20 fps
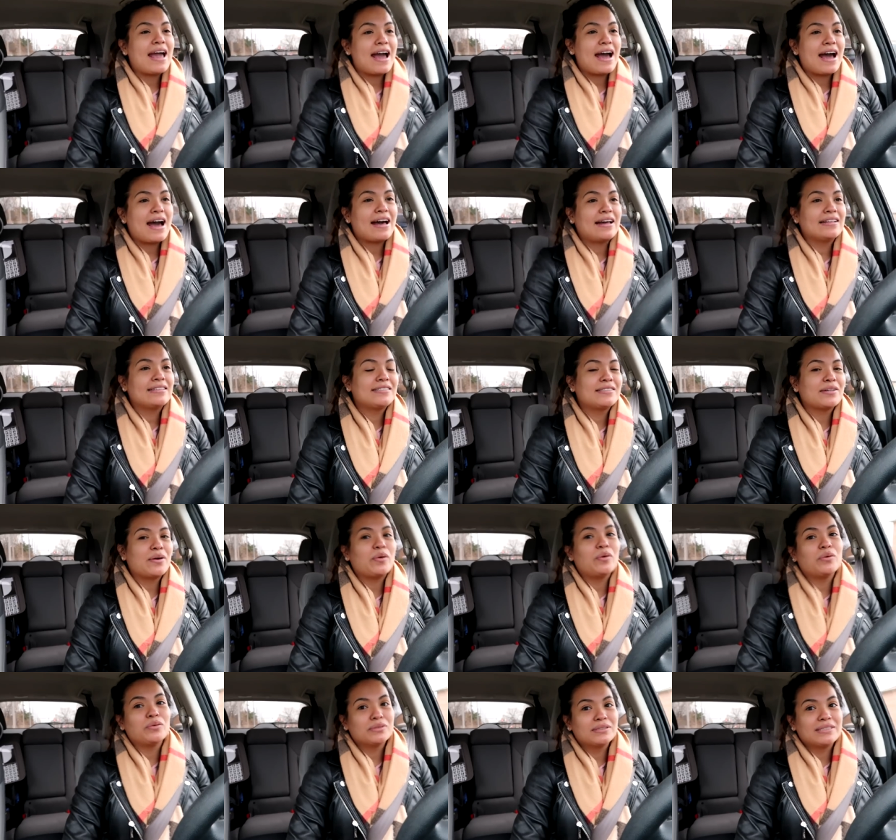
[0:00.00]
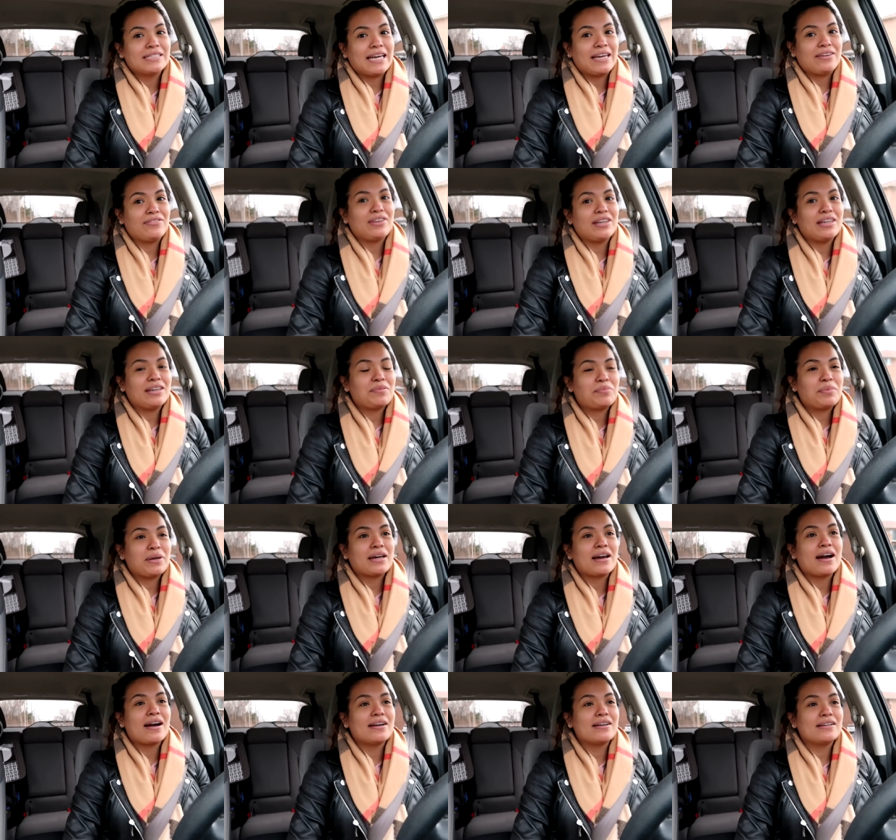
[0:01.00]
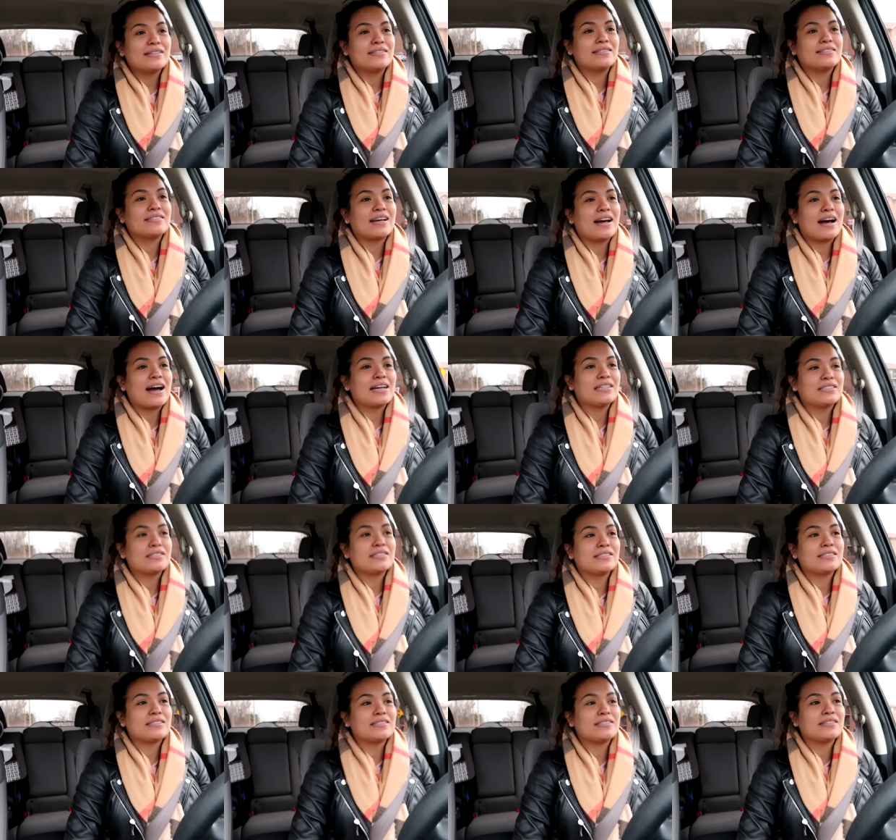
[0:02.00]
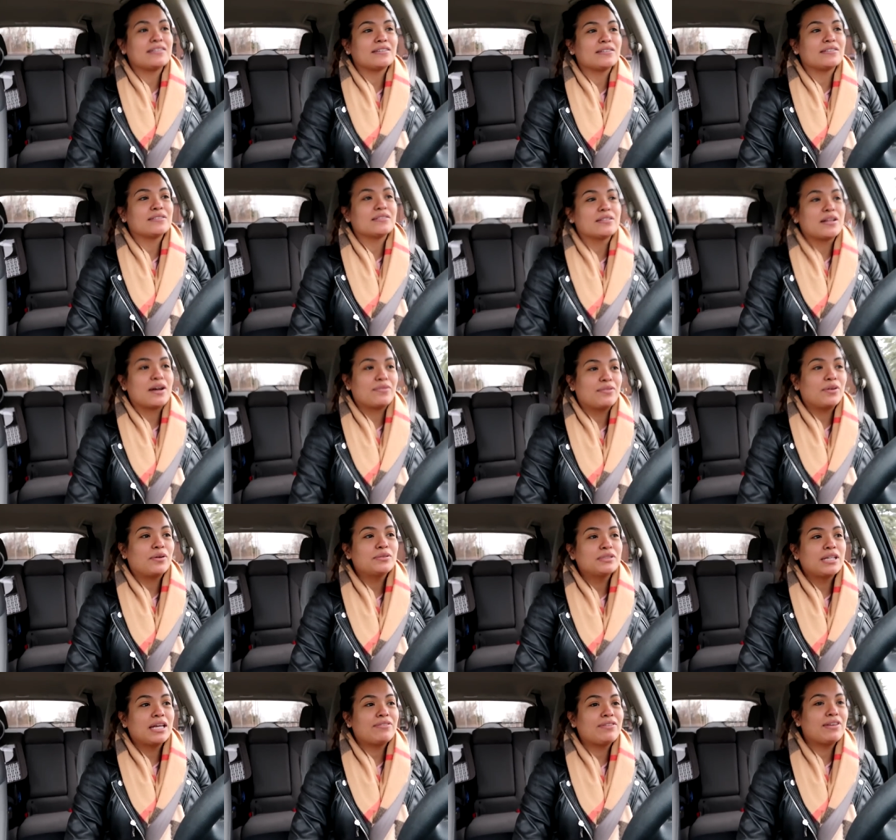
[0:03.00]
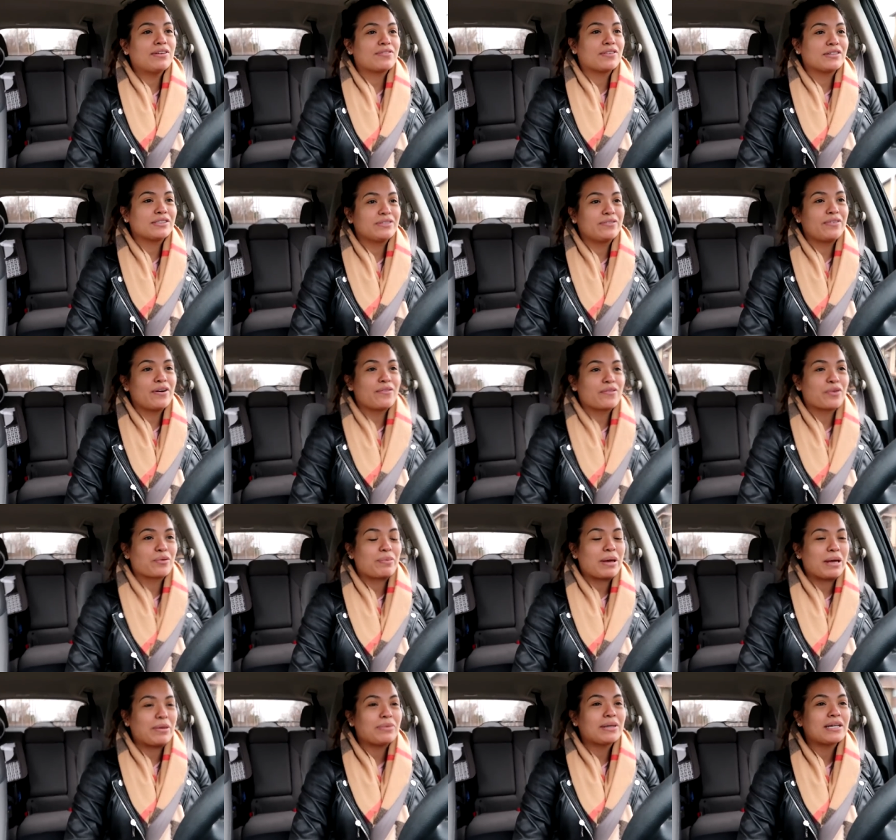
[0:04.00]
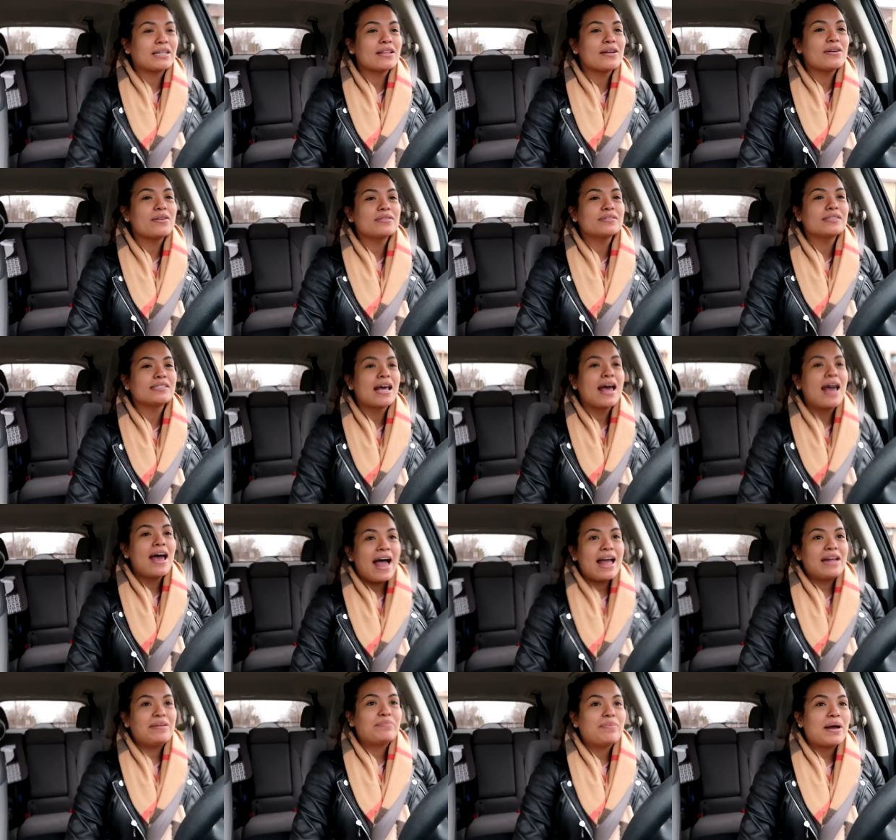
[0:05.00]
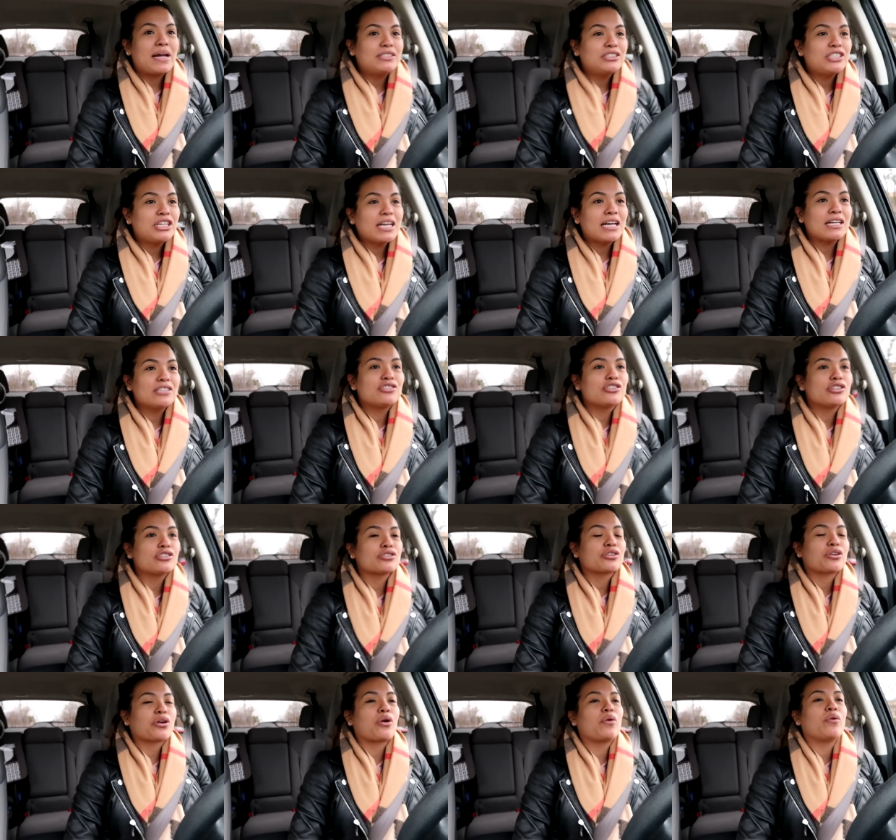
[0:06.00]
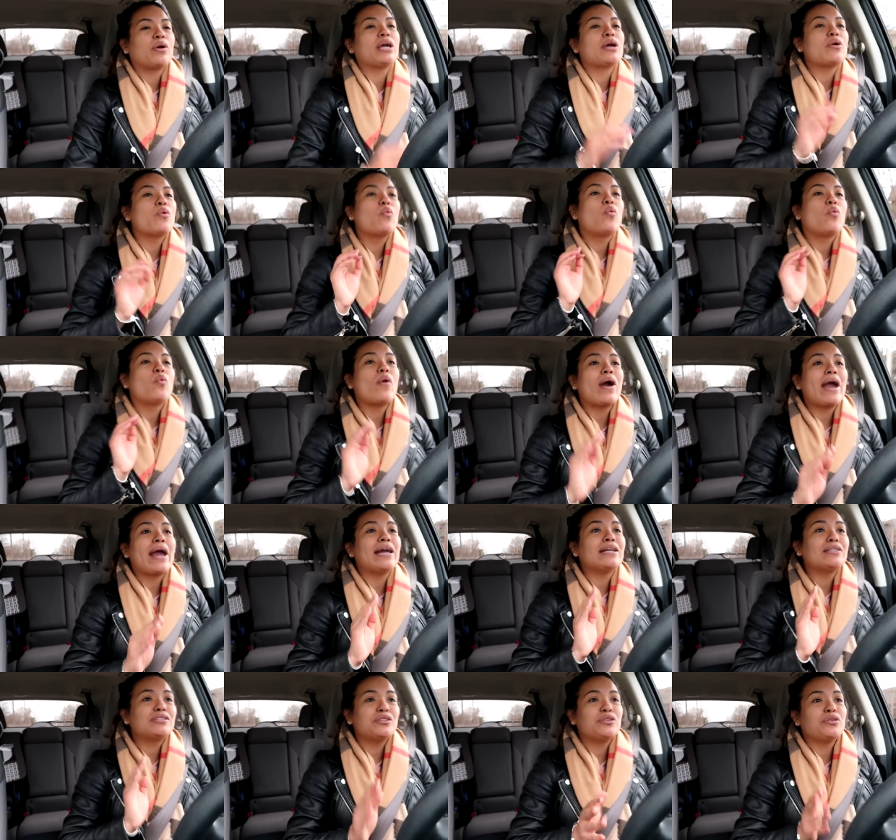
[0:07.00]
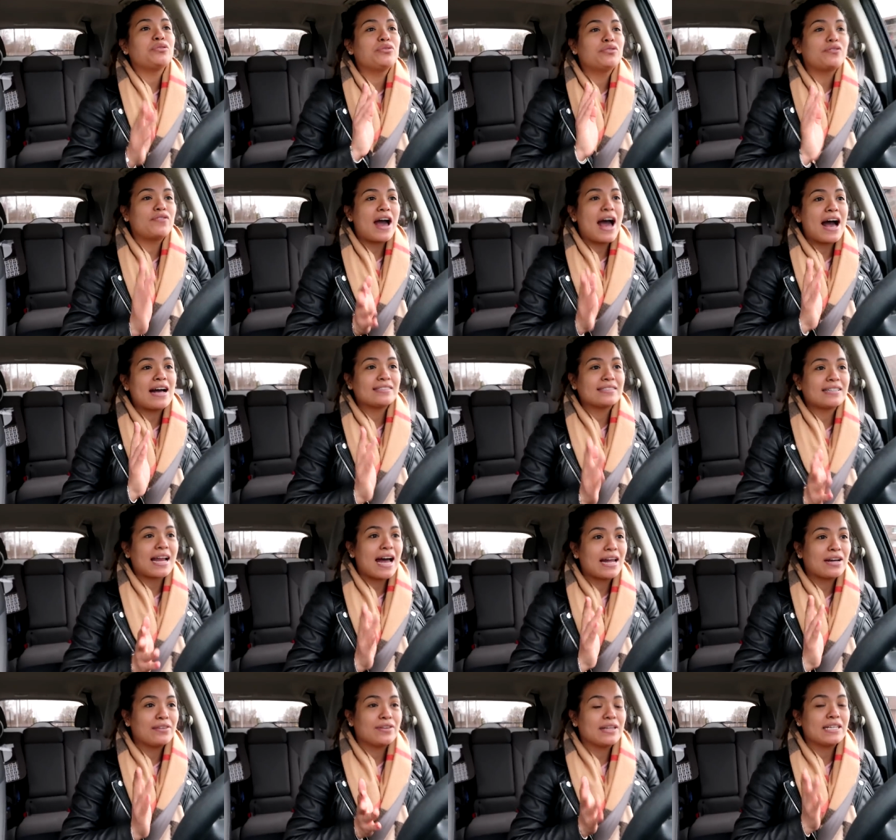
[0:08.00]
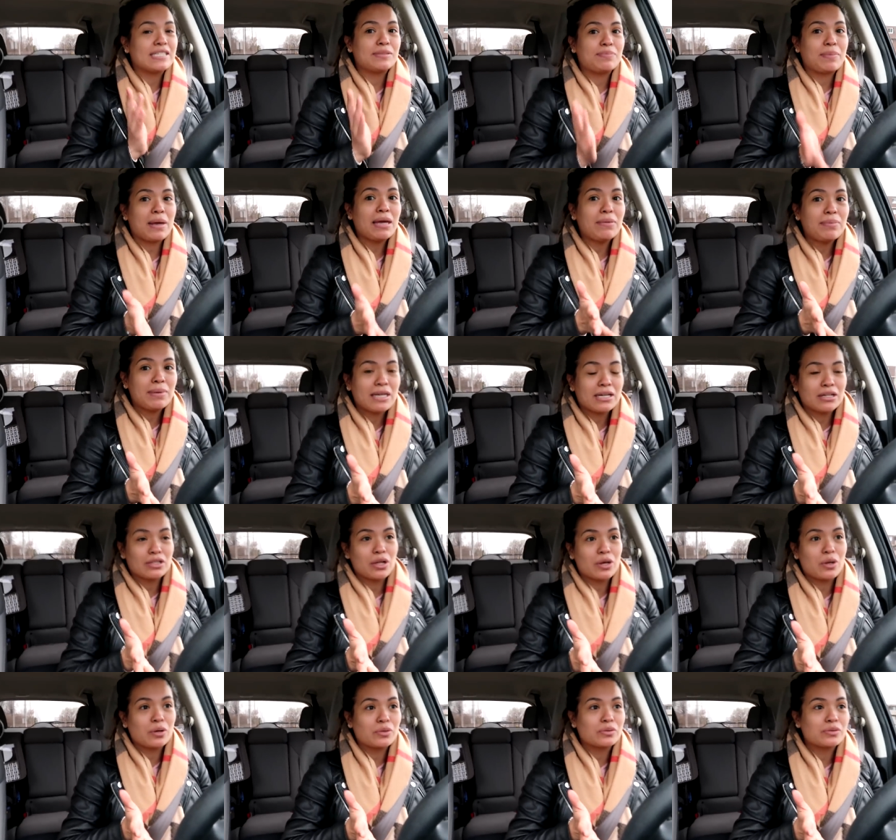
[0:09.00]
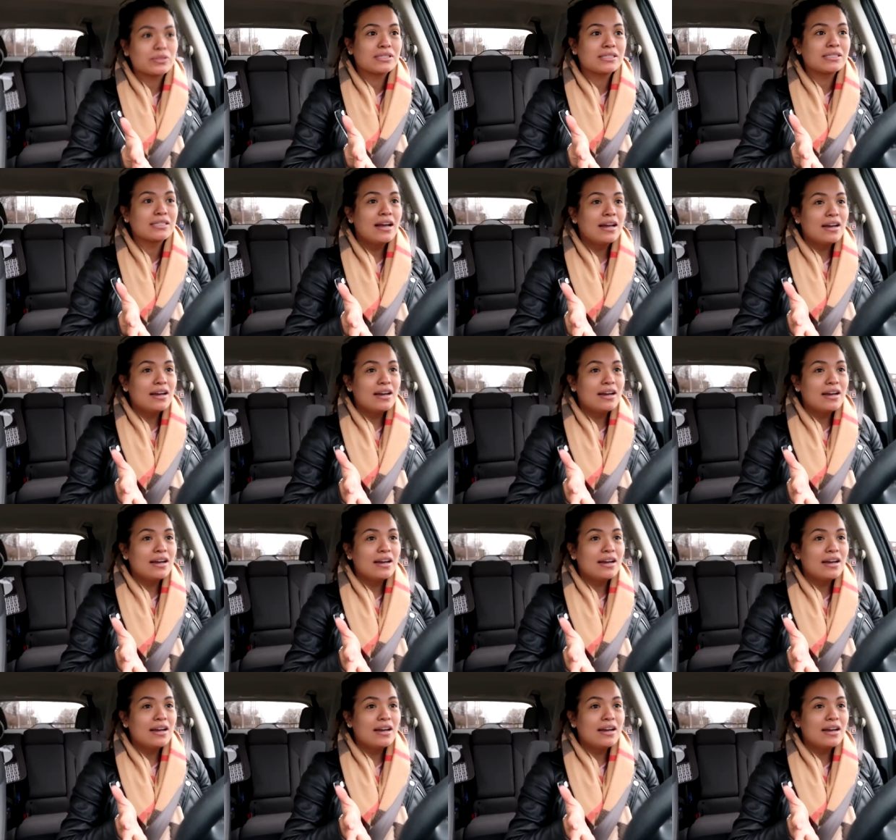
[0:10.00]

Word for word: at Old Navy because I just love Old Navy, first of all, for baby clothes. And Benji is just growing way too fast out of his baby clothes